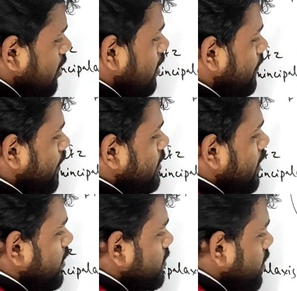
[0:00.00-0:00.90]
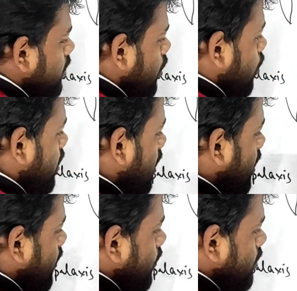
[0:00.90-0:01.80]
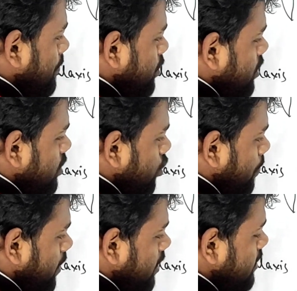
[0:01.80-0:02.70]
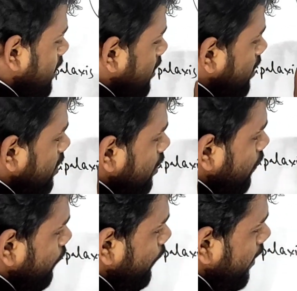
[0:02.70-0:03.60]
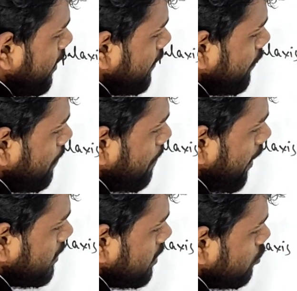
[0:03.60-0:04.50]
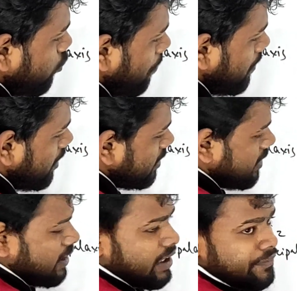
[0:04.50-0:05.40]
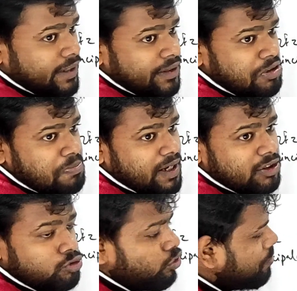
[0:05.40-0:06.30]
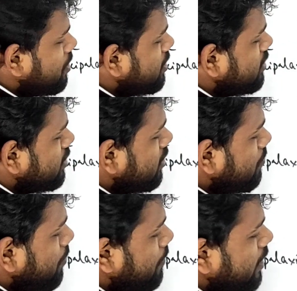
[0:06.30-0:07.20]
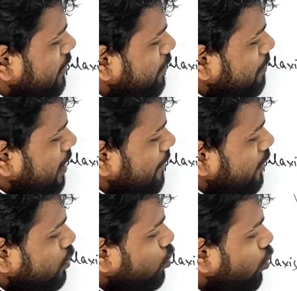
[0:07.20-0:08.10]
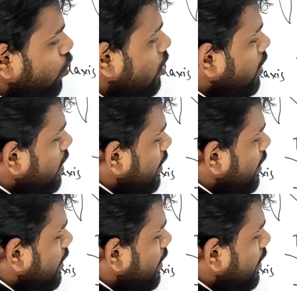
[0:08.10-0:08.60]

convex lens, okay, suppose this is optical center. When it will pass through optical center, remember, it will be having no